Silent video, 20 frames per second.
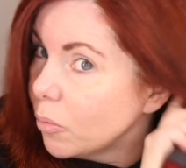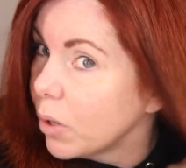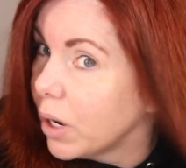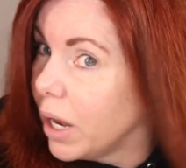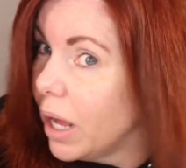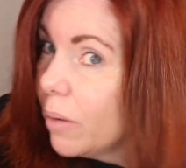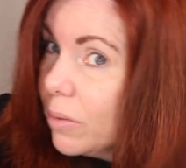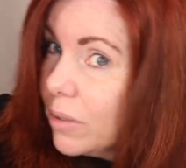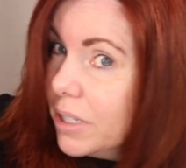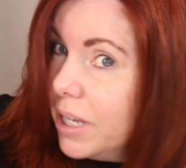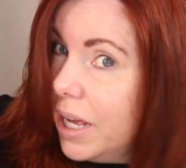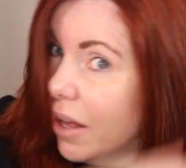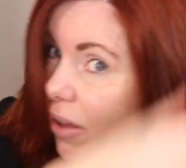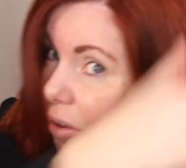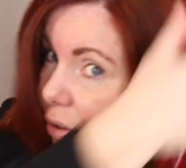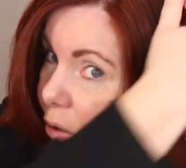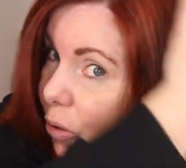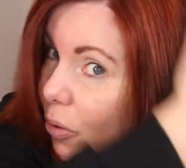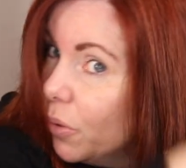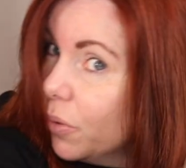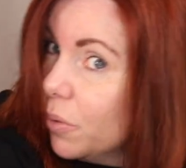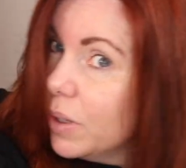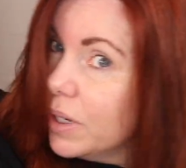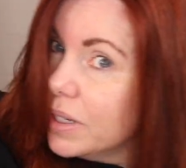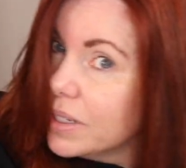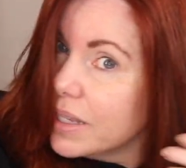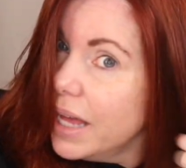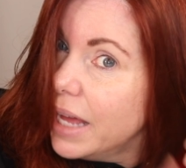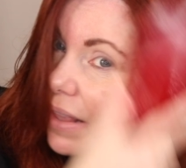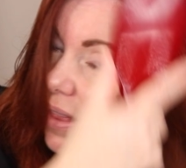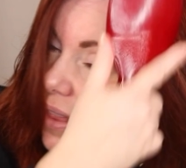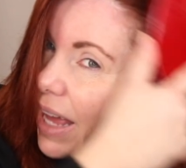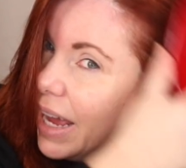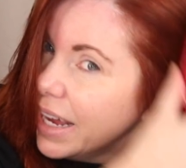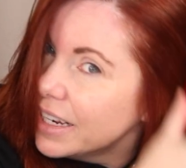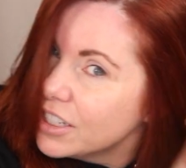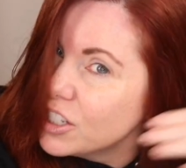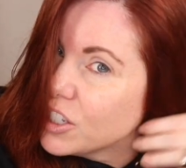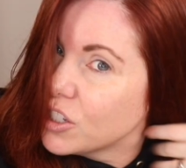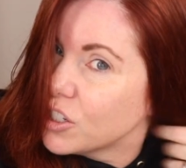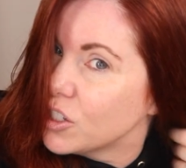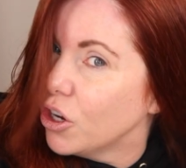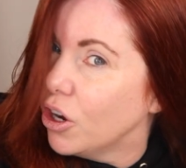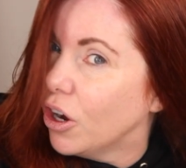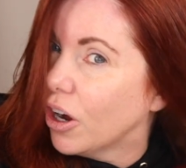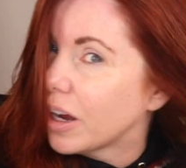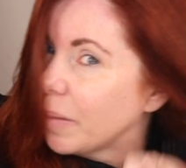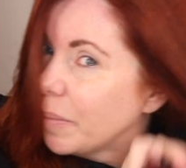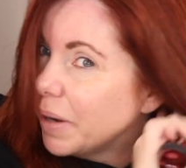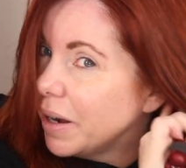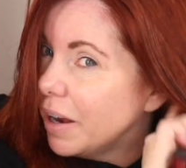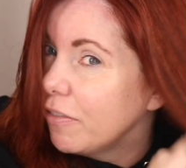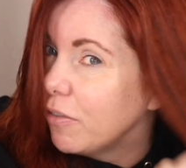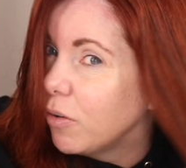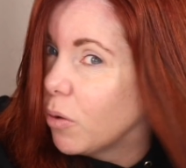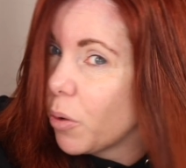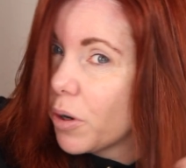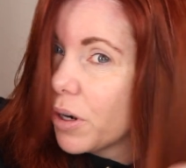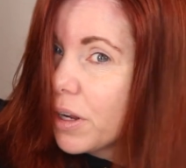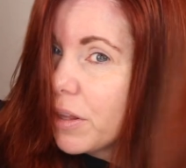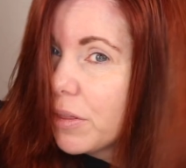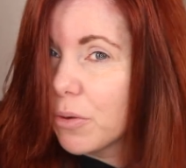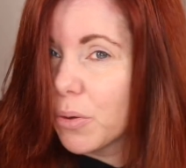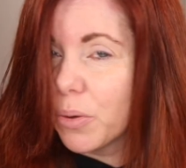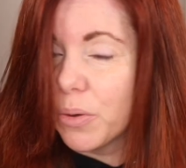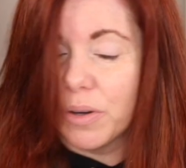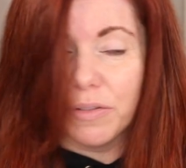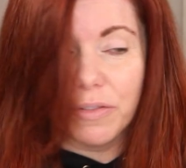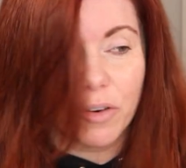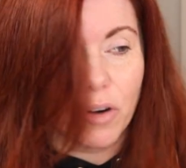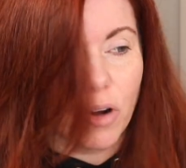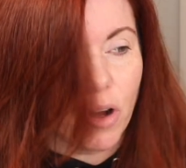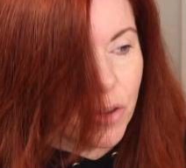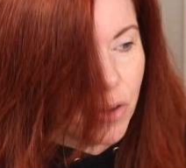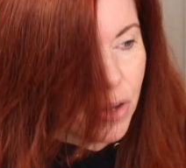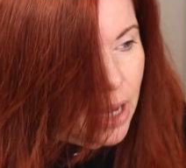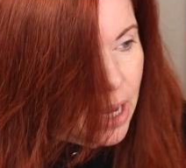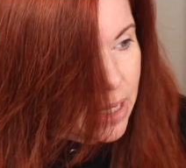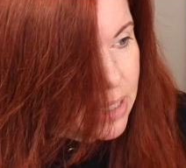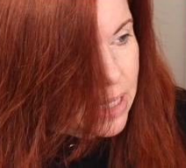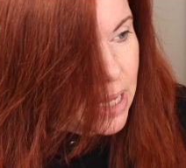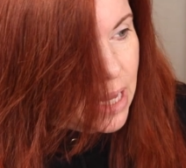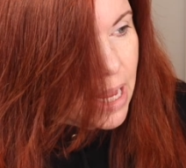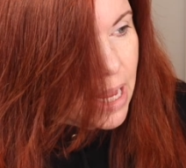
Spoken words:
What I will tell you is that just took, I mean, I forwarded through it for all you guys,